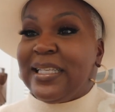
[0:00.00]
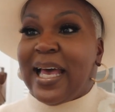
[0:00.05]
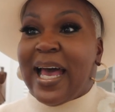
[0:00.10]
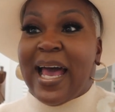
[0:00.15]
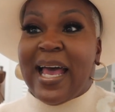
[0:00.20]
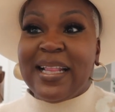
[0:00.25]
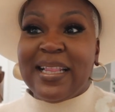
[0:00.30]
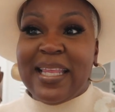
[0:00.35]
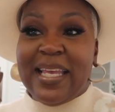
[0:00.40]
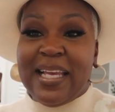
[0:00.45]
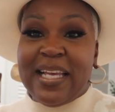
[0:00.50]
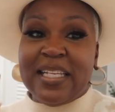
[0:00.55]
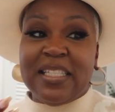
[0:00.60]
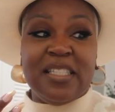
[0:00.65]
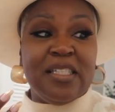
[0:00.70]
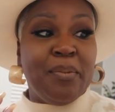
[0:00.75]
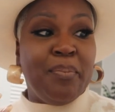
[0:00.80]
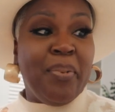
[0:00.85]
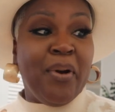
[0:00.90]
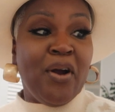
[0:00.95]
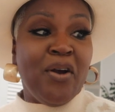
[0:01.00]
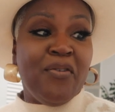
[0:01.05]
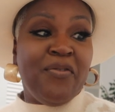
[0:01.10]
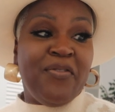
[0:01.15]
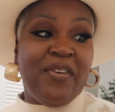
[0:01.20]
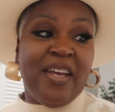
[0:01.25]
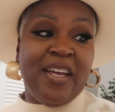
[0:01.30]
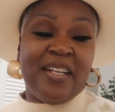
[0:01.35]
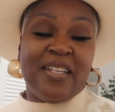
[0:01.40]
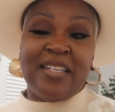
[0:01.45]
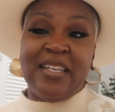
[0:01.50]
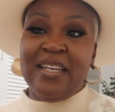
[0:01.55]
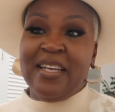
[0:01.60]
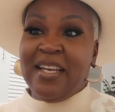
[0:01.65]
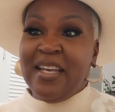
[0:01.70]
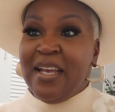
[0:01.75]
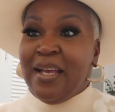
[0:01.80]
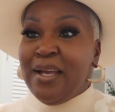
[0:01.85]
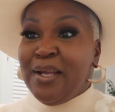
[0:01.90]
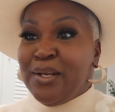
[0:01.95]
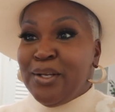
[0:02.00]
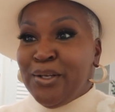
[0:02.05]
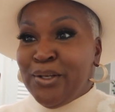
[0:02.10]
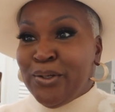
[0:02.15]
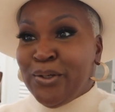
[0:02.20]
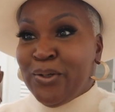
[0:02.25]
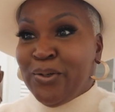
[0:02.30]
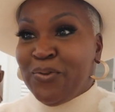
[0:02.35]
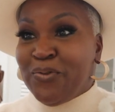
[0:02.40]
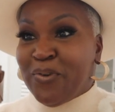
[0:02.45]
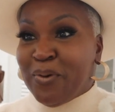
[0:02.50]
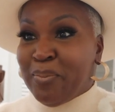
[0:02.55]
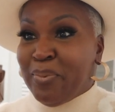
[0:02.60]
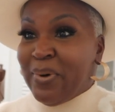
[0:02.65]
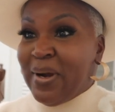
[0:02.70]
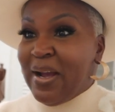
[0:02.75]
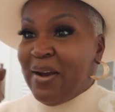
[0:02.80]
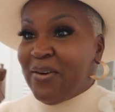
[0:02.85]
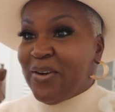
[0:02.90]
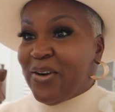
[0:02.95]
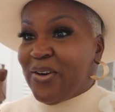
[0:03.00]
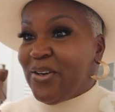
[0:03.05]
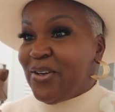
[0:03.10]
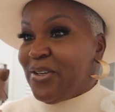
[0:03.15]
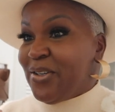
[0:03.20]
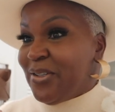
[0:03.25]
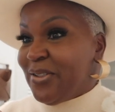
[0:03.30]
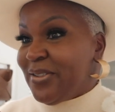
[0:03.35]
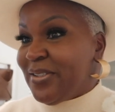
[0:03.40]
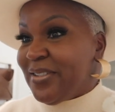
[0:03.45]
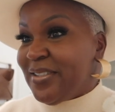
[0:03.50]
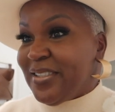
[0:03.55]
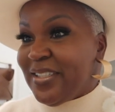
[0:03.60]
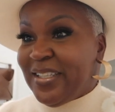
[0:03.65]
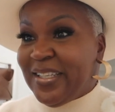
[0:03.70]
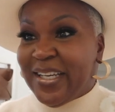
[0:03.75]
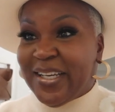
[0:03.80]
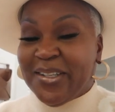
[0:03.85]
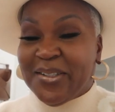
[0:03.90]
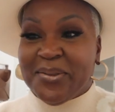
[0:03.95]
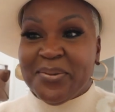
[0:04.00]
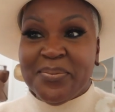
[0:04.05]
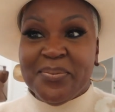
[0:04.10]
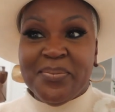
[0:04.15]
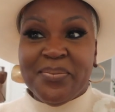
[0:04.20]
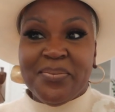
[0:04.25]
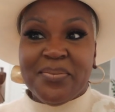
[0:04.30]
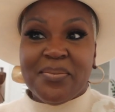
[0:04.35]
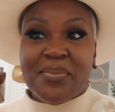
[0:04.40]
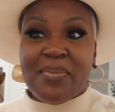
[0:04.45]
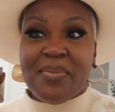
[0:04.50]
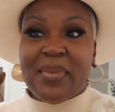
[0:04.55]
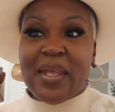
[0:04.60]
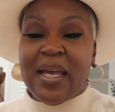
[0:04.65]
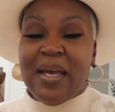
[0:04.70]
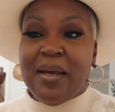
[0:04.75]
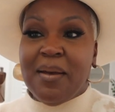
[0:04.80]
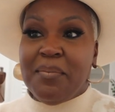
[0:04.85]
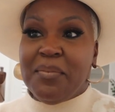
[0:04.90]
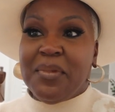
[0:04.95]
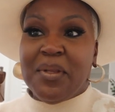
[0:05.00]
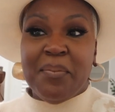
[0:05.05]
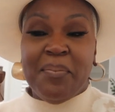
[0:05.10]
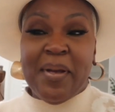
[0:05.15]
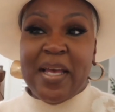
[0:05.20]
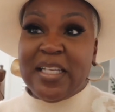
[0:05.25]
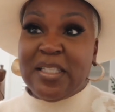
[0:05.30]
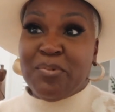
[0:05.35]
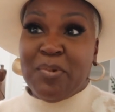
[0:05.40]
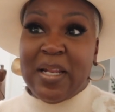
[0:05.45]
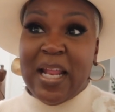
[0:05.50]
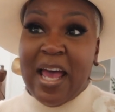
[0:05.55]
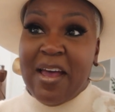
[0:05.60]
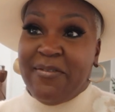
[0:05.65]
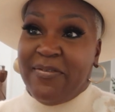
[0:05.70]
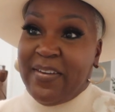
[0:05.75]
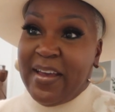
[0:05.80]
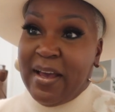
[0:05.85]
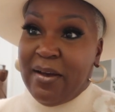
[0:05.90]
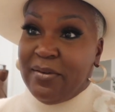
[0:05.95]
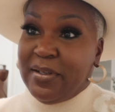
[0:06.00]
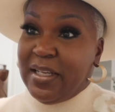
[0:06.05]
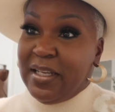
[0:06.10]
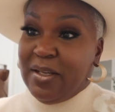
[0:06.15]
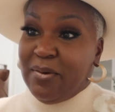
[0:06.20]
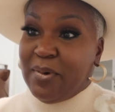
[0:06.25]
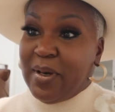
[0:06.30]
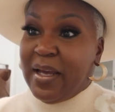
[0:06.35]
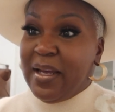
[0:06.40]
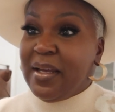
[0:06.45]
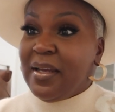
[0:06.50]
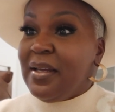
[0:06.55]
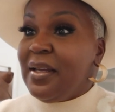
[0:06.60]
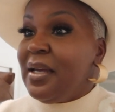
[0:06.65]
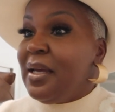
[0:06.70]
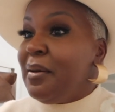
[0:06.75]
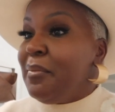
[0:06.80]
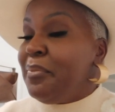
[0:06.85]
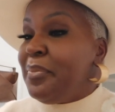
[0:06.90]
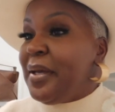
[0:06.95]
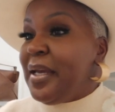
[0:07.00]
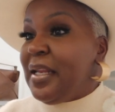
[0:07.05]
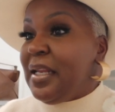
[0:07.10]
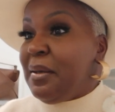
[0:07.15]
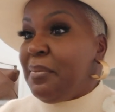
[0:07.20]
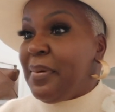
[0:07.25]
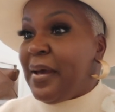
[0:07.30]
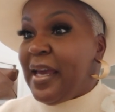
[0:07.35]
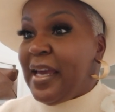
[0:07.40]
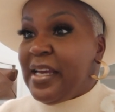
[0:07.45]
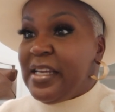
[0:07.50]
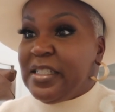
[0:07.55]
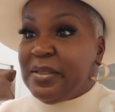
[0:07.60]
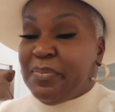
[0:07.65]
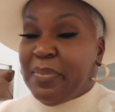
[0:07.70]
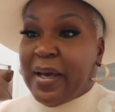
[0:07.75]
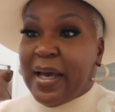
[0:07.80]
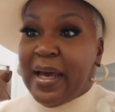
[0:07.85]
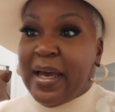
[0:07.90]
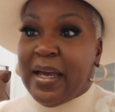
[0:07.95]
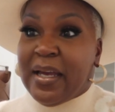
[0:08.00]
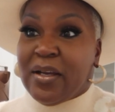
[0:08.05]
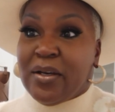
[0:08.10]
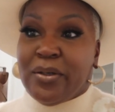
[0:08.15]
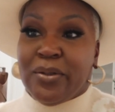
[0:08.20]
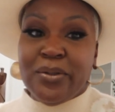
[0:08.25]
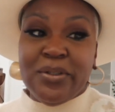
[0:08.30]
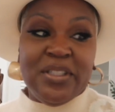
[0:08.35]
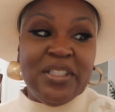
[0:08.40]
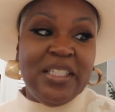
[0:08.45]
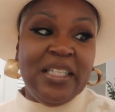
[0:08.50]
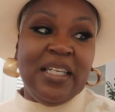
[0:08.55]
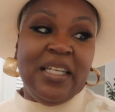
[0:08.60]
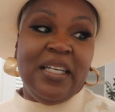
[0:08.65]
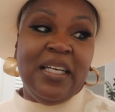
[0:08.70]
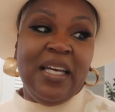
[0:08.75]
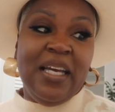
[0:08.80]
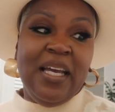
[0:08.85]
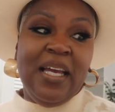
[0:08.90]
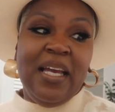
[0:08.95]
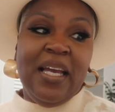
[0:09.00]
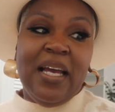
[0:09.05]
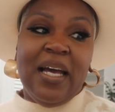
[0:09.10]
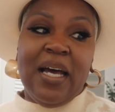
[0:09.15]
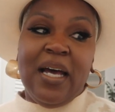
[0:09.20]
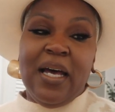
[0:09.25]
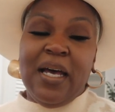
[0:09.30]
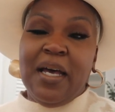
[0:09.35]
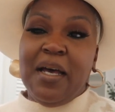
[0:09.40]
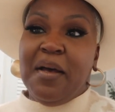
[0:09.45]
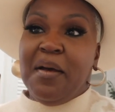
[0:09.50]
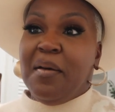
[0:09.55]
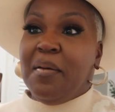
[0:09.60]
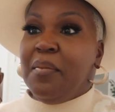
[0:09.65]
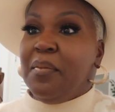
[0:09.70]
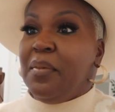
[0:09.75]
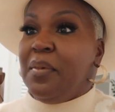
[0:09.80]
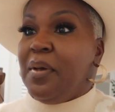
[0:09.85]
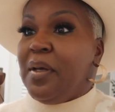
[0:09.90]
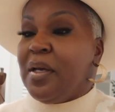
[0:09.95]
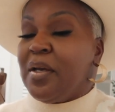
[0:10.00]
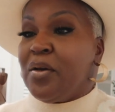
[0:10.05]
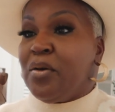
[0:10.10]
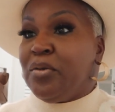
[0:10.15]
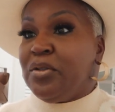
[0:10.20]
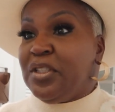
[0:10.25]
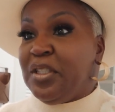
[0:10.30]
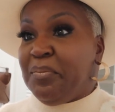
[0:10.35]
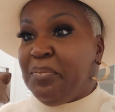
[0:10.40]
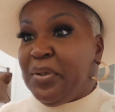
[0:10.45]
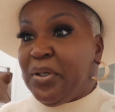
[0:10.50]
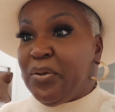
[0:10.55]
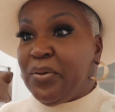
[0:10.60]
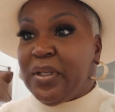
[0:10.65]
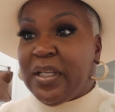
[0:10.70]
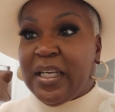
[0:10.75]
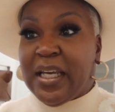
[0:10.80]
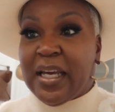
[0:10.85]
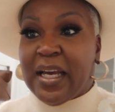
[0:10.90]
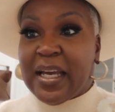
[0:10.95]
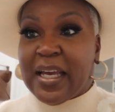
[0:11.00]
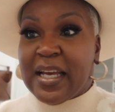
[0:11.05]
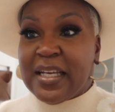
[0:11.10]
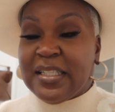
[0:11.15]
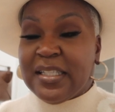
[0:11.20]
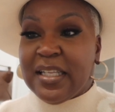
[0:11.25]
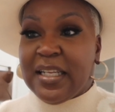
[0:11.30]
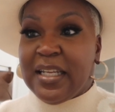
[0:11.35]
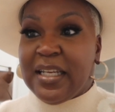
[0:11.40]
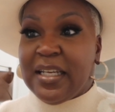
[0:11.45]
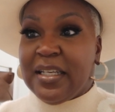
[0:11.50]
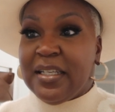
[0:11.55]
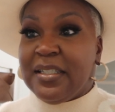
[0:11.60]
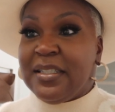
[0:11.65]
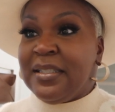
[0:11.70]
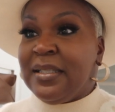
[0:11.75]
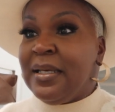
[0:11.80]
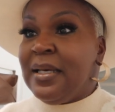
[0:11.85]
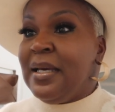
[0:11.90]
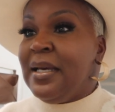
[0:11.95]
I think it's the perfect nude for brown girls, you know? The best one I found anyway. Penny Beige by Gucci. Gucci Beauty, I guess it is.